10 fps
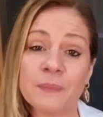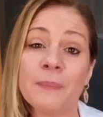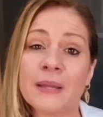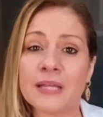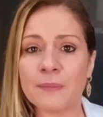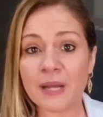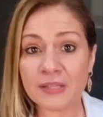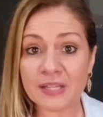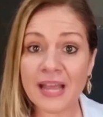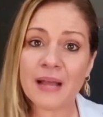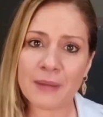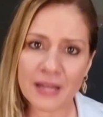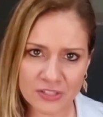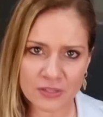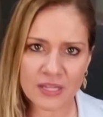But the sponge can have
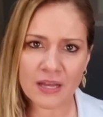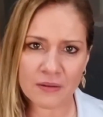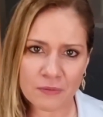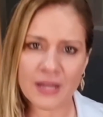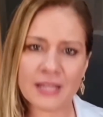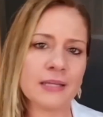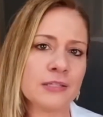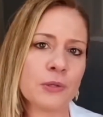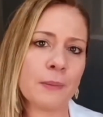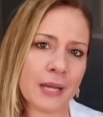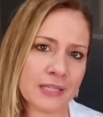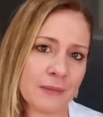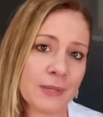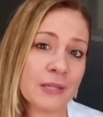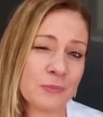bacteria, right? So it might
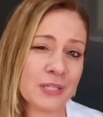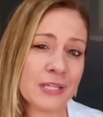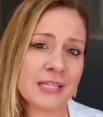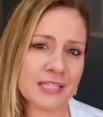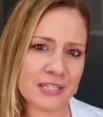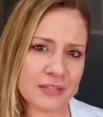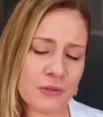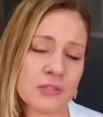not be completely clean.